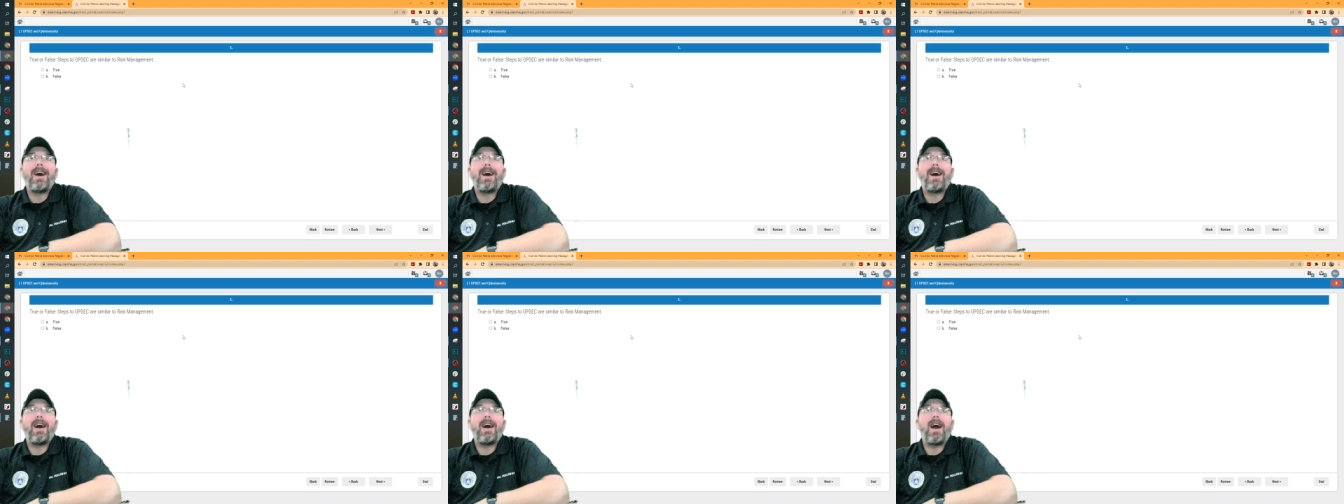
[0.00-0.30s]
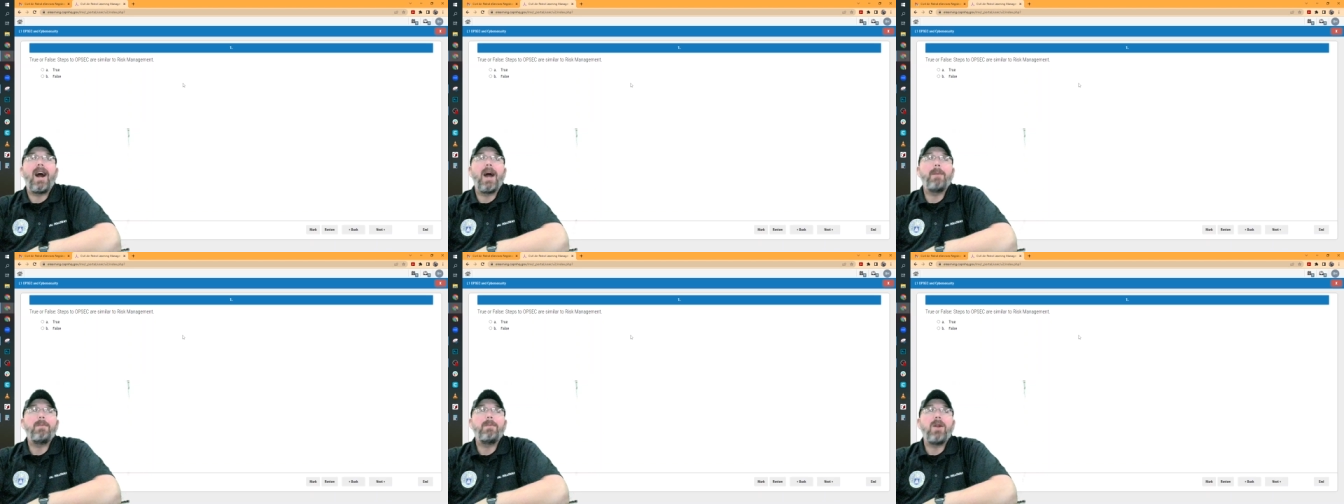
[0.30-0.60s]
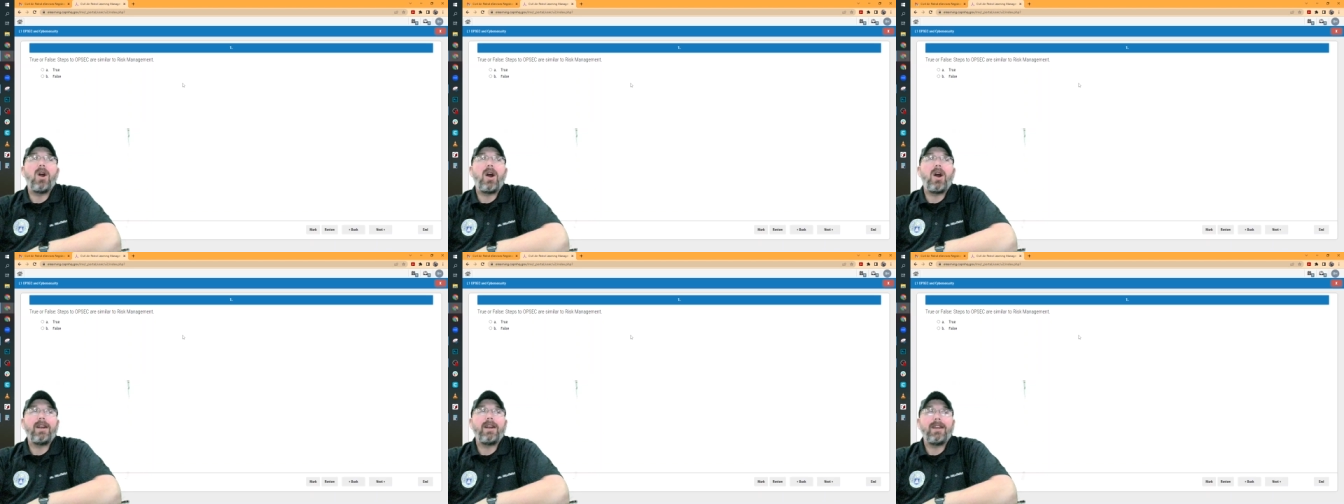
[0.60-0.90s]
I'm
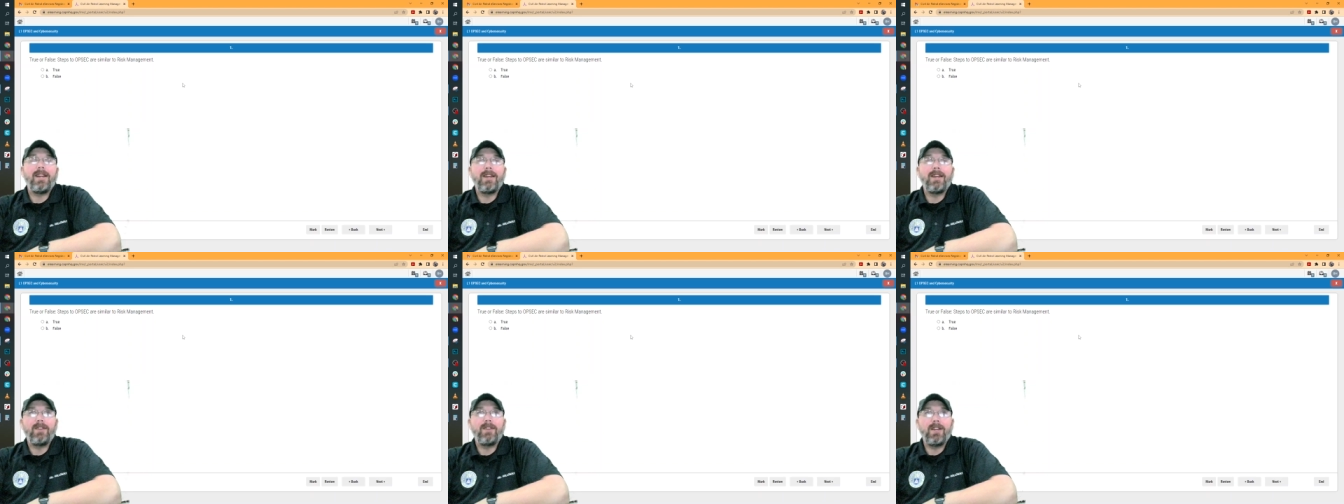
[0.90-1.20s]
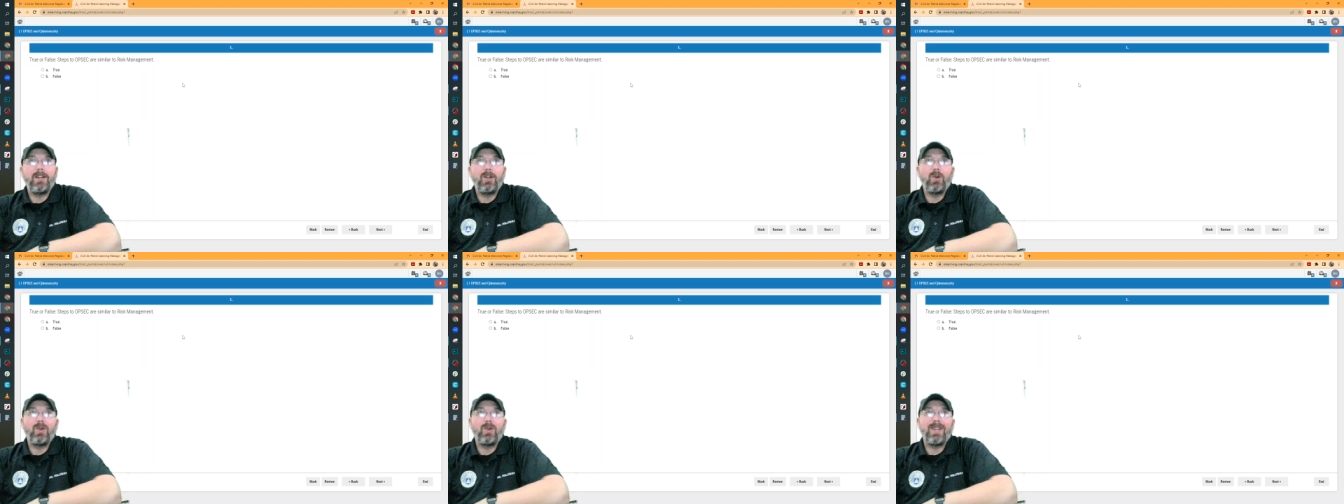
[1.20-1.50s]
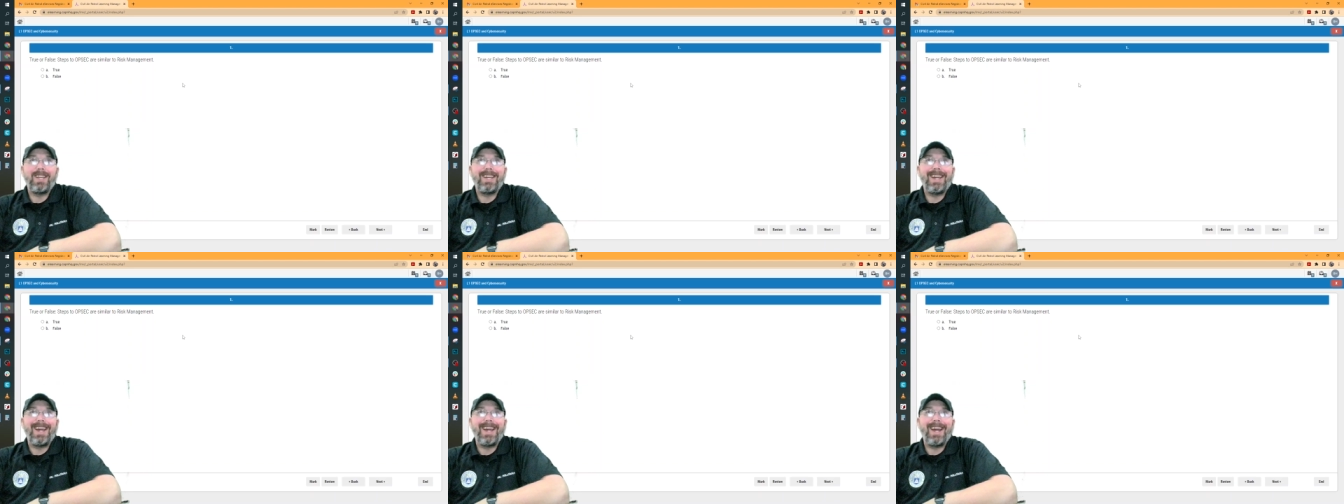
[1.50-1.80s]
not giving you
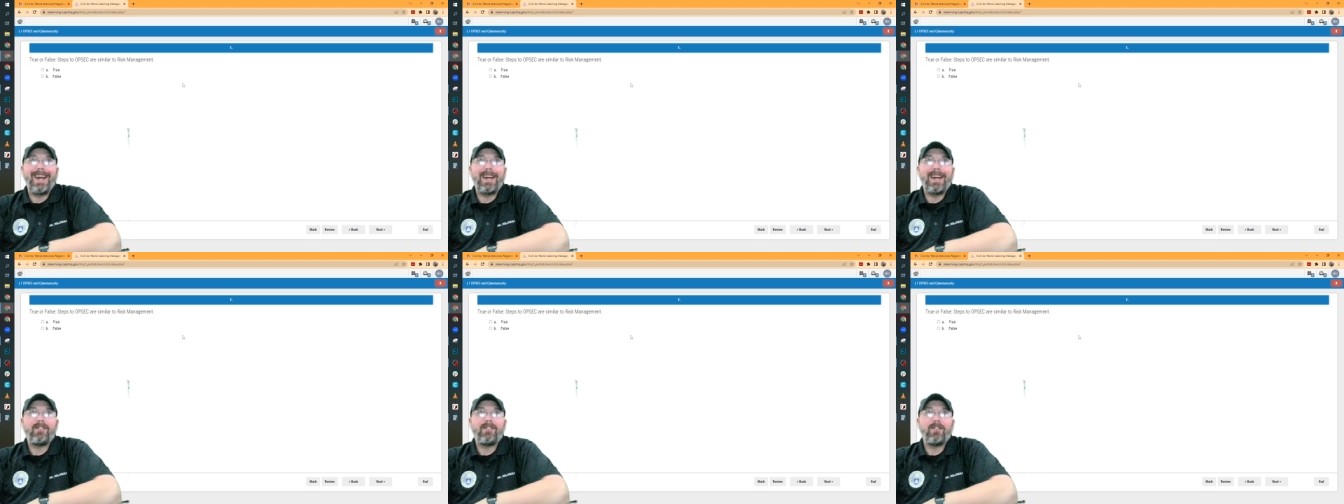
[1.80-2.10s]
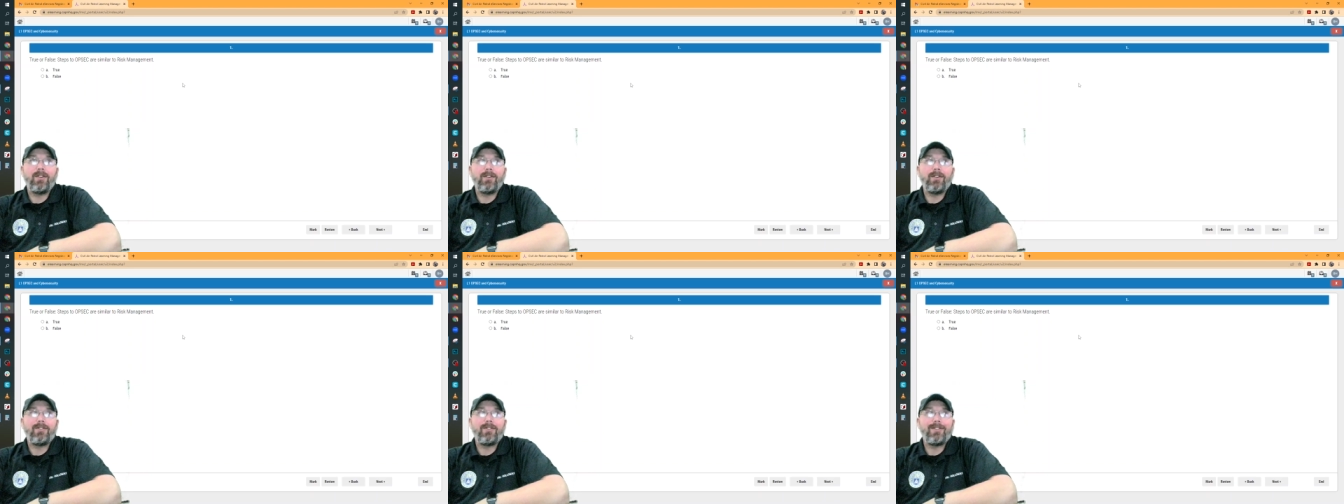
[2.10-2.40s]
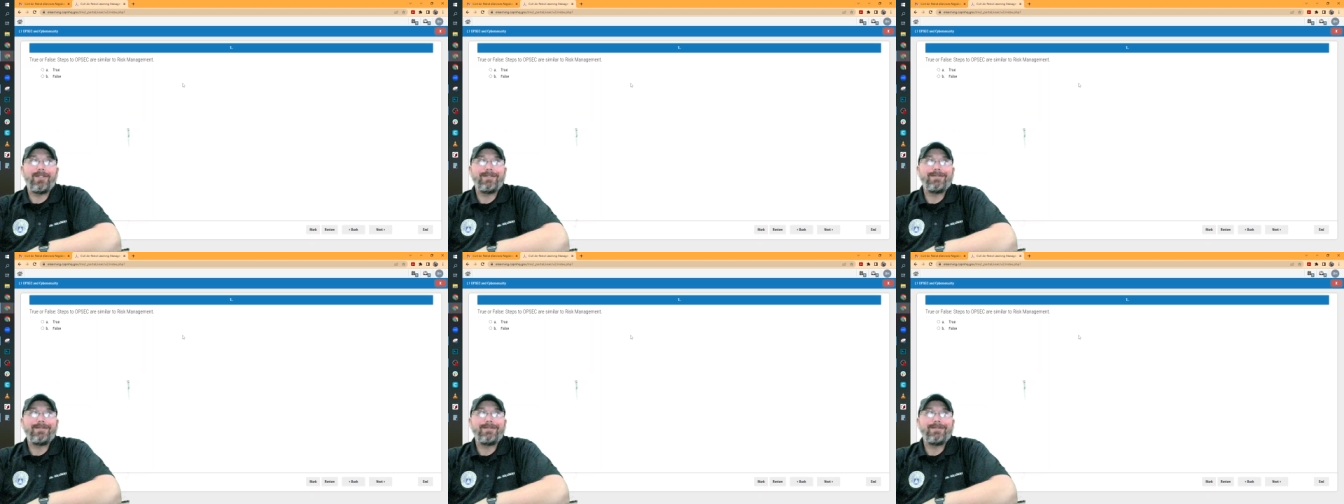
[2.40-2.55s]
the answers.